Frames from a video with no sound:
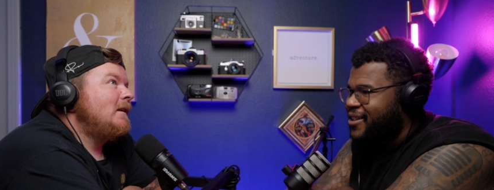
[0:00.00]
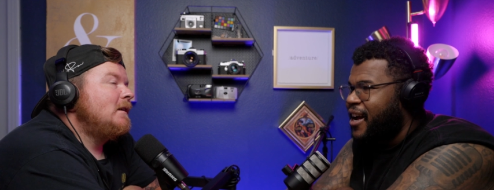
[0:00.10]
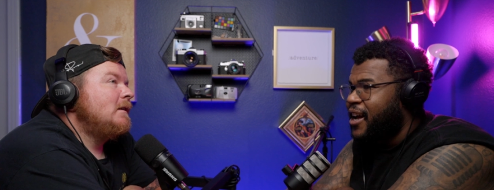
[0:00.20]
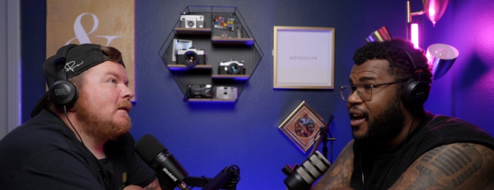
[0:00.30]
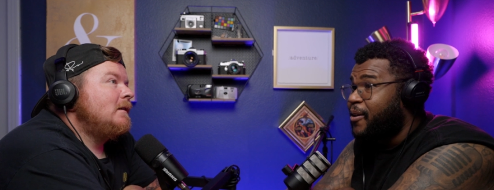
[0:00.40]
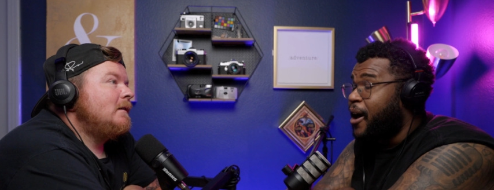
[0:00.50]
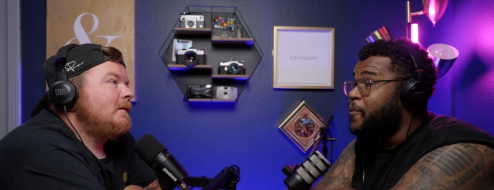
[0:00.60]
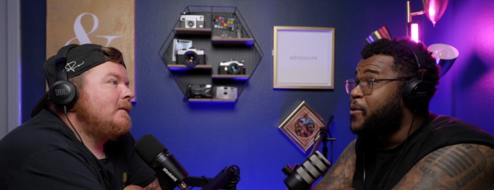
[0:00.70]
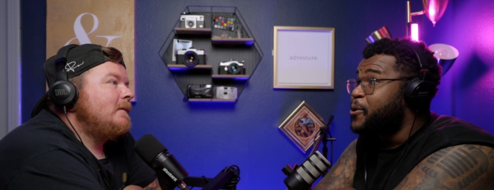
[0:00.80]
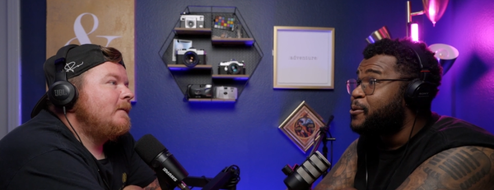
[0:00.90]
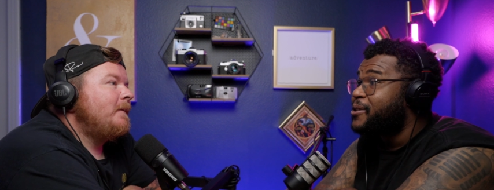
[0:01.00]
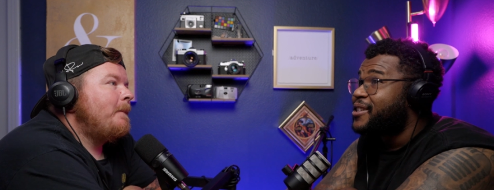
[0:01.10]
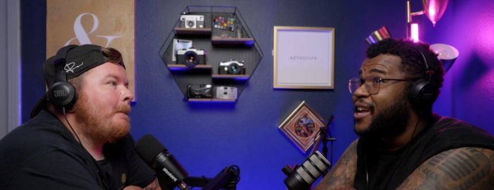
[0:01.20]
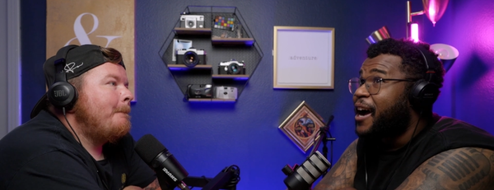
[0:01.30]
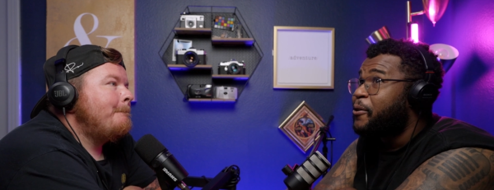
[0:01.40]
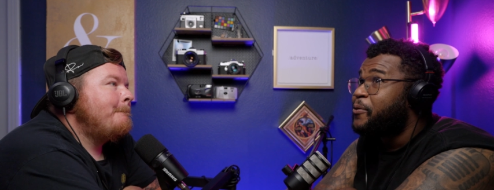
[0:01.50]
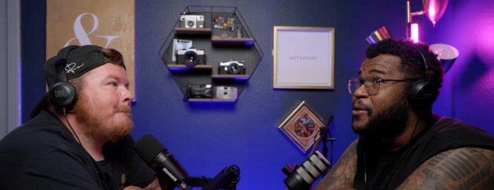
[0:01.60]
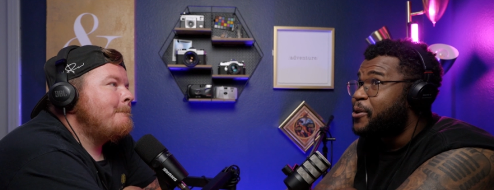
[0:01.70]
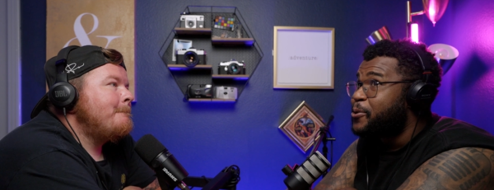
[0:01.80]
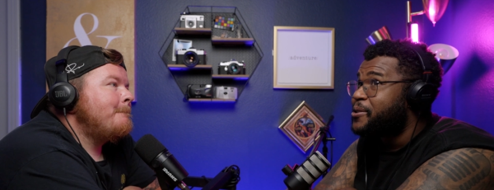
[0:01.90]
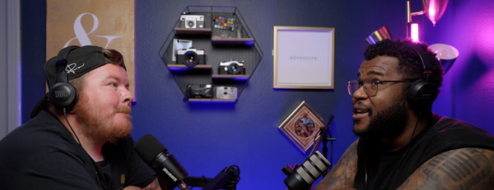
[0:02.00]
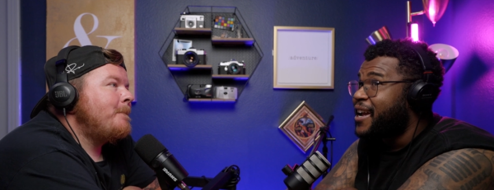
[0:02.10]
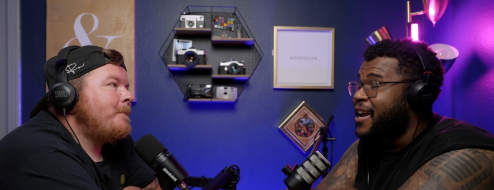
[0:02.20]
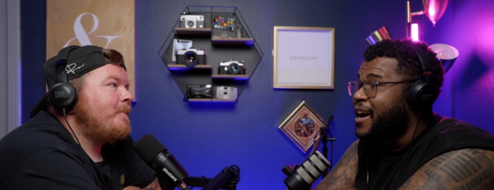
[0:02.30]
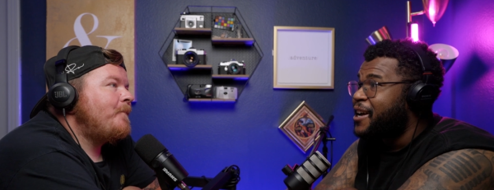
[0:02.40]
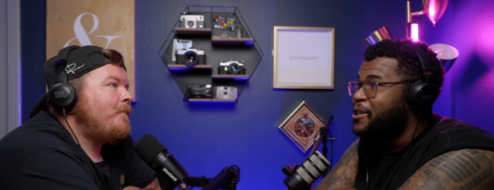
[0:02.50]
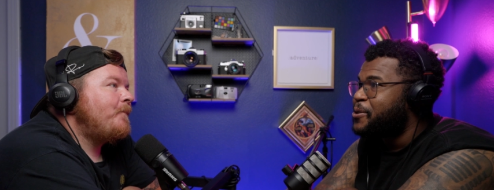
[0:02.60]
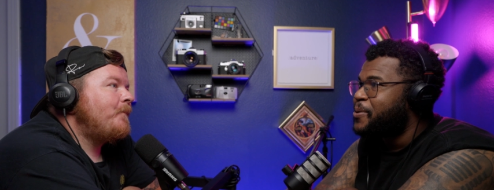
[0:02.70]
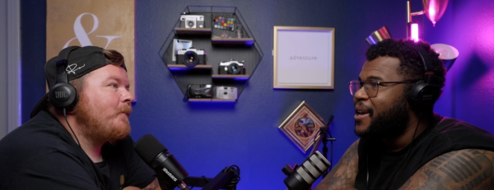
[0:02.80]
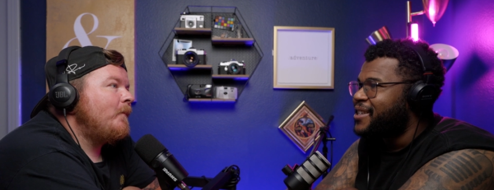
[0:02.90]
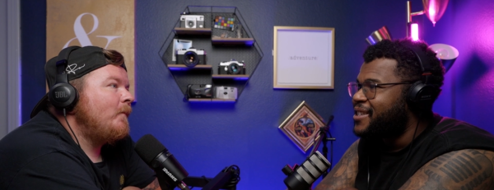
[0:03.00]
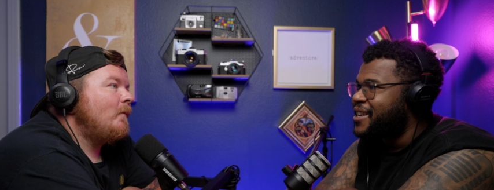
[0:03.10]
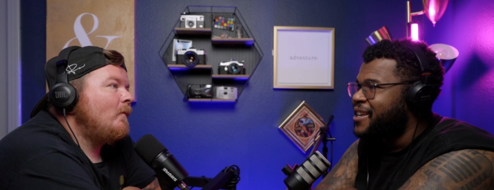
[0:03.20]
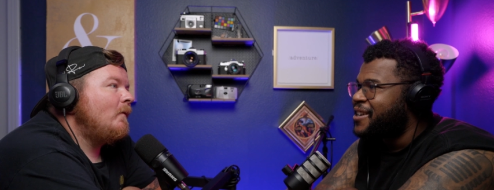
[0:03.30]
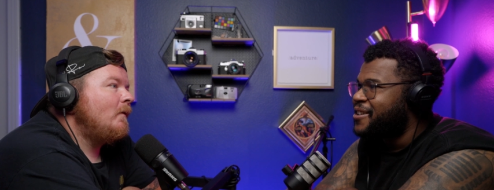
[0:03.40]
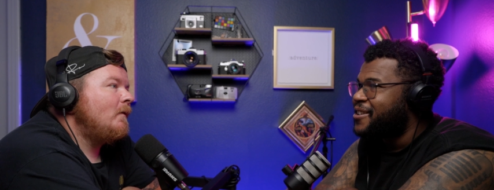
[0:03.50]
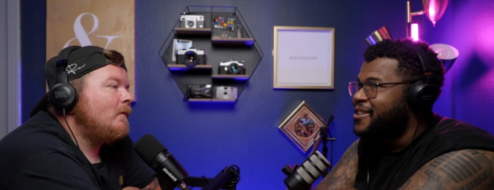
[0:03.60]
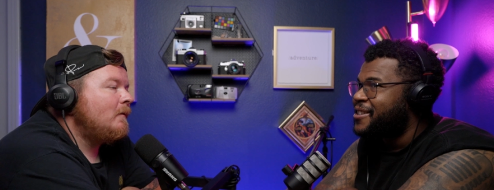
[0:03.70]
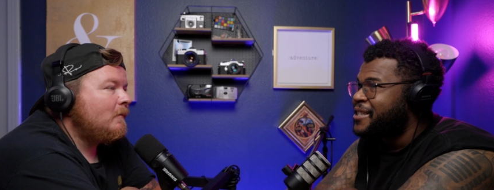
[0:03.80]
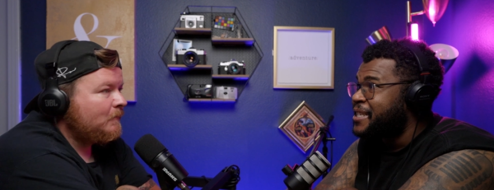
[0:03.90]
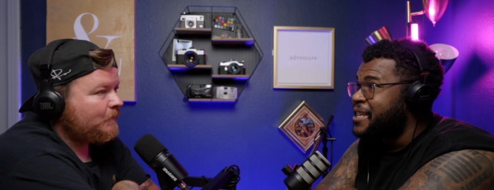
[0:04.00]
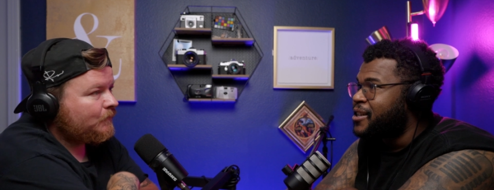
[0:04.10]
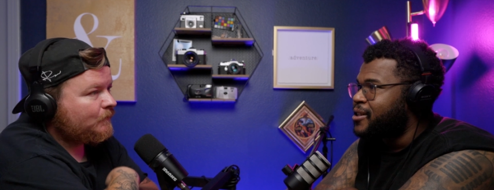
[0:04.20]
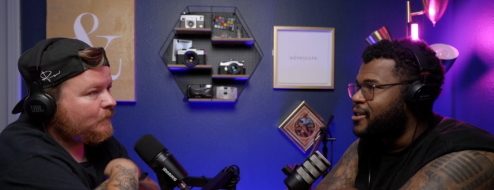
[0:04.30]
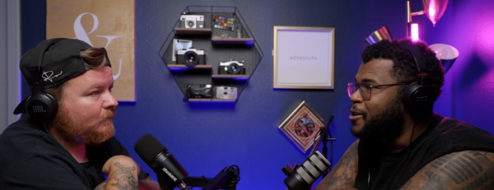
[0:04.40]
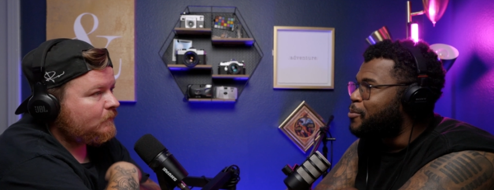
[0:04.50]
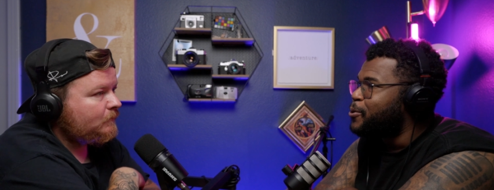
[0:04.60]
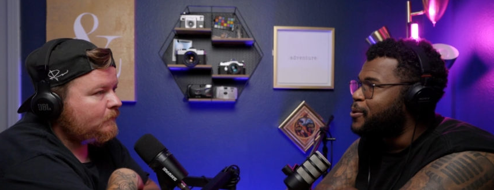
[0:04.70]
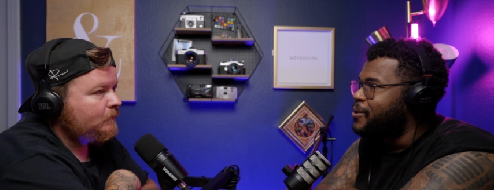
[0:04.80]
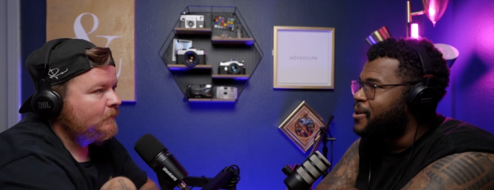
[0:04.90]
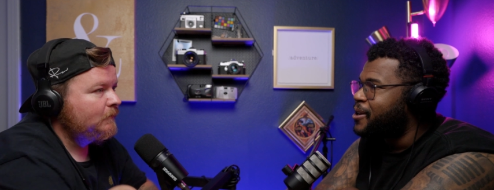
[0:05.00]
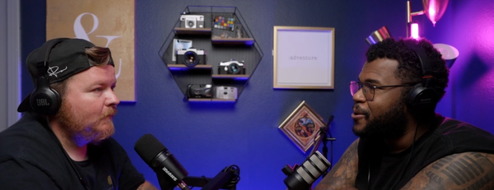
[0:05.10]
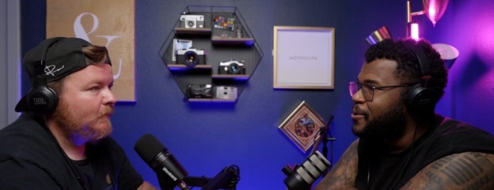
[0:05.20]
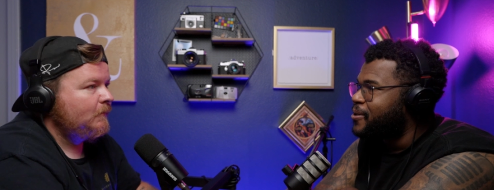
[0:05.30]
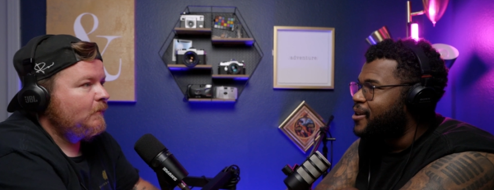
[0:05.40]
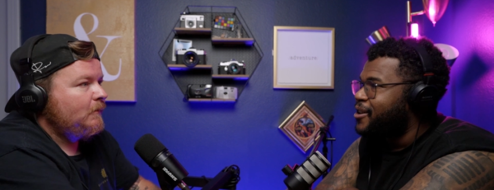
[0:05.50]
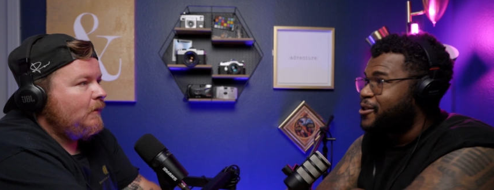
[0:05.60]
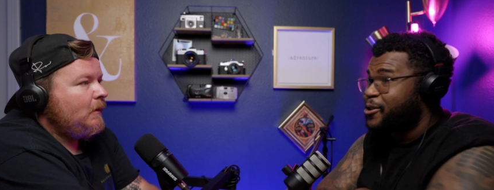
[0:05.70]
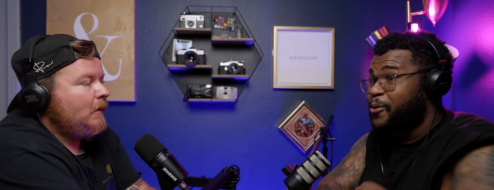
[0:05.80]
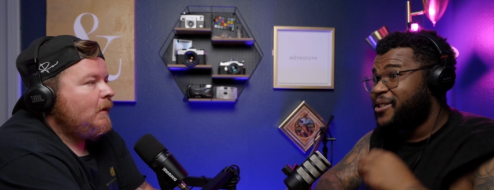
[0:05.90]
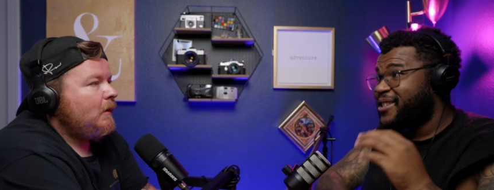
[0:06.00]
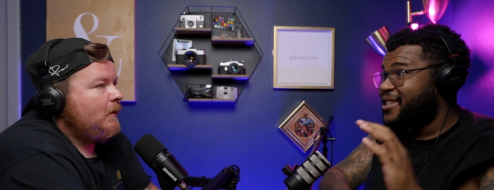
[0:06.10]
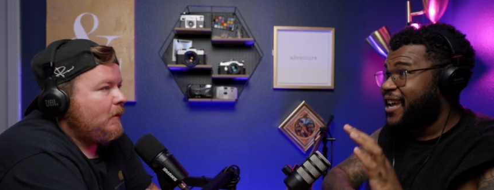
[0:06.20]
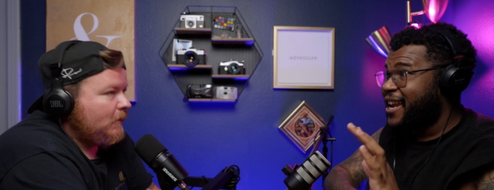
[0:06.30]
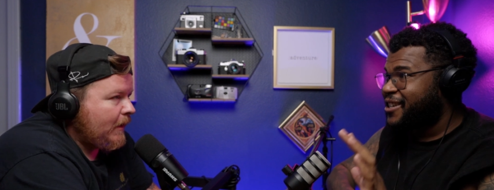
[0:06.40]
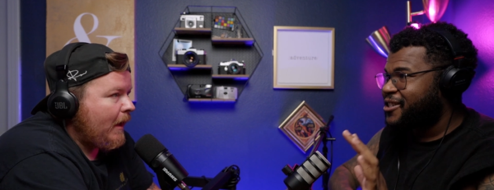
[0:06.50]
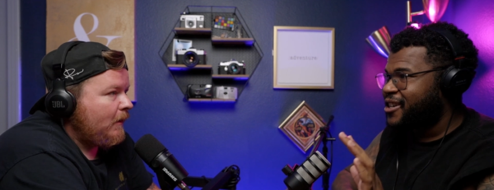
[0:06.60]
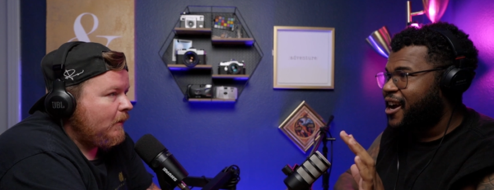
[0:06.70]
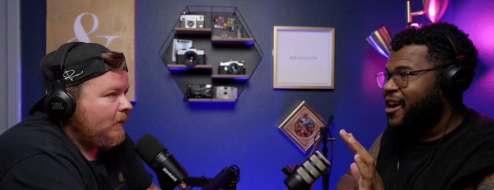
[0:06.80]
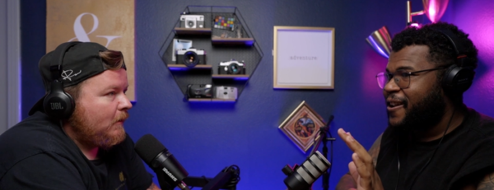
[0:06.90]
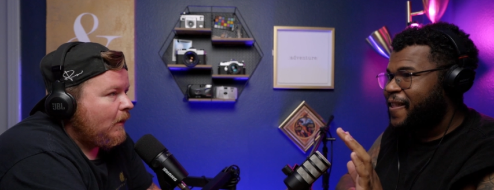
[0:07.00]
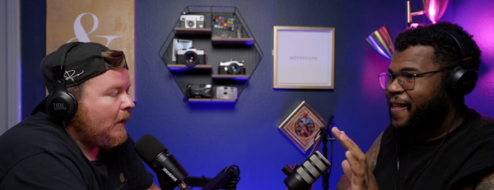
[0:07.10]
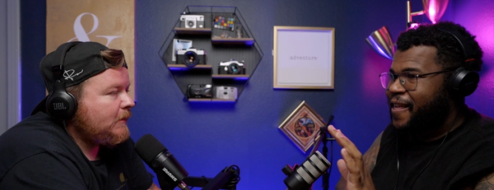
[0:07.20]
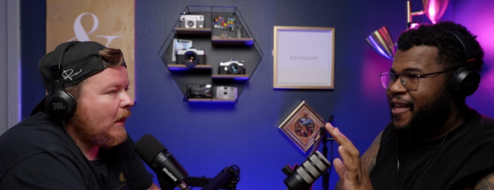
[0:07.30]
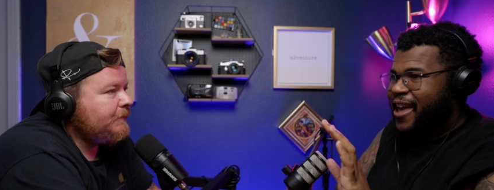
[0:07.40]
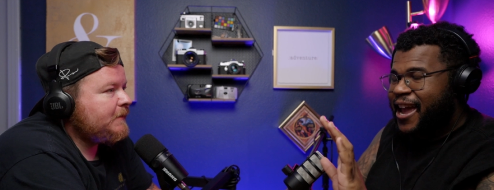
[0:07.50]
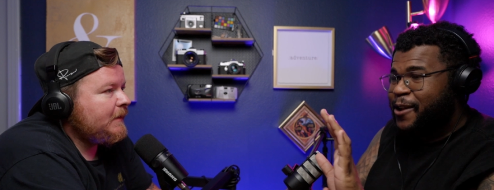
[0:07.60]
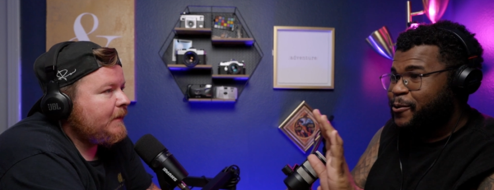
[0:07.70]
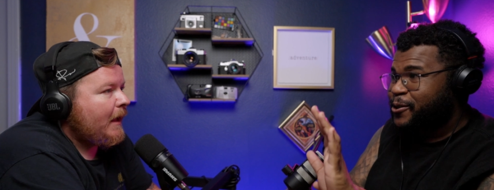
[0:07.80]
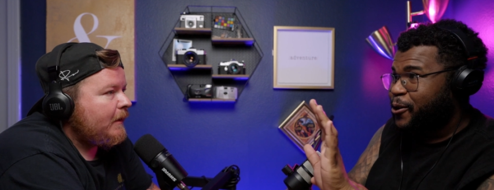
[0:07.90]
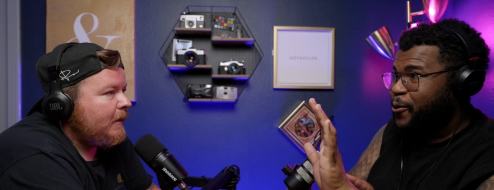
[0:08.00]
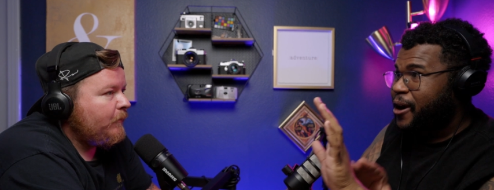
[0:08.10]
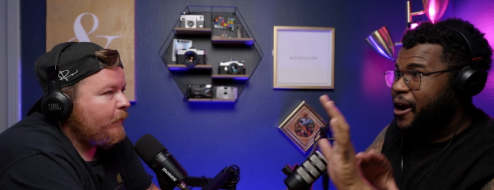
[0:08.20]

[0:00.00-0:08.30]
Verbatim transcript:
Speaker 1: I, I have used I've used AI to extend scenes in a music video. So a static yeah. shot. I, I've seen that in